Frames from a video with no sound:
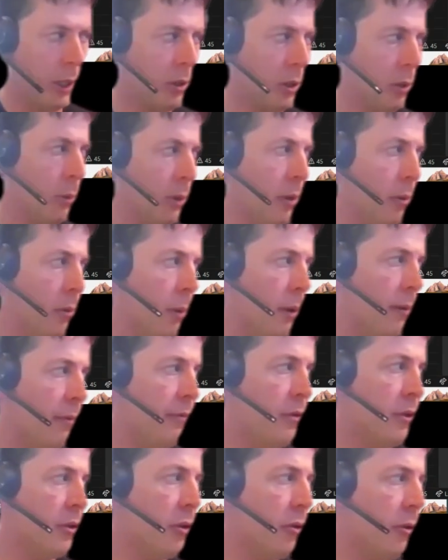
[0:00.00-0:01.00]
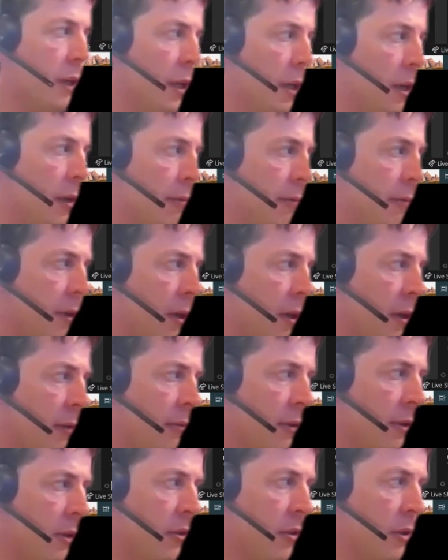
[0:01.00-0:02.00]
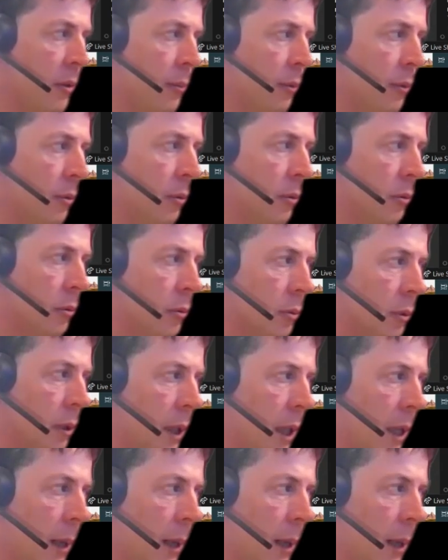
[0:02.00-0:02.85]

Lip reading: so we've just created a very, very simple